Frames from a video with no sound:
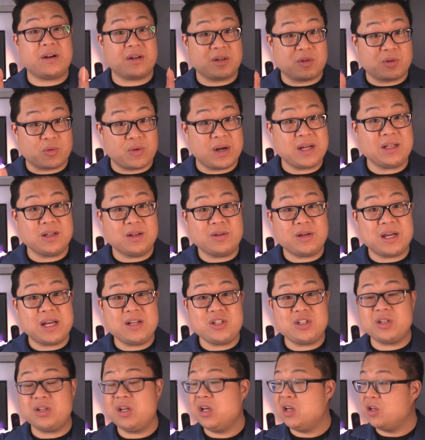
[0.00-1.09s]
a great
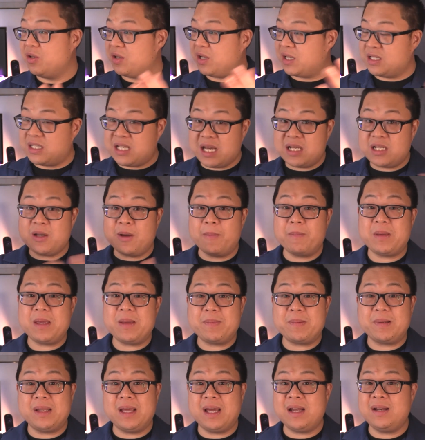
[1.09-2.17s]
location, you can take some
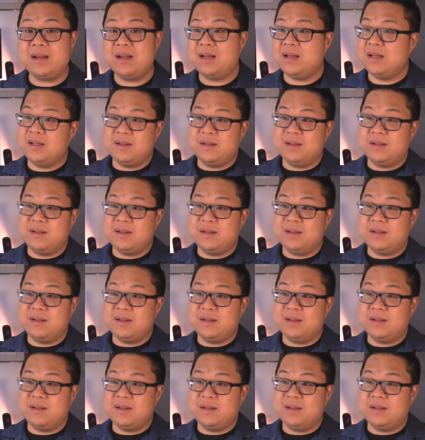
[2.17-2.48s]
people in.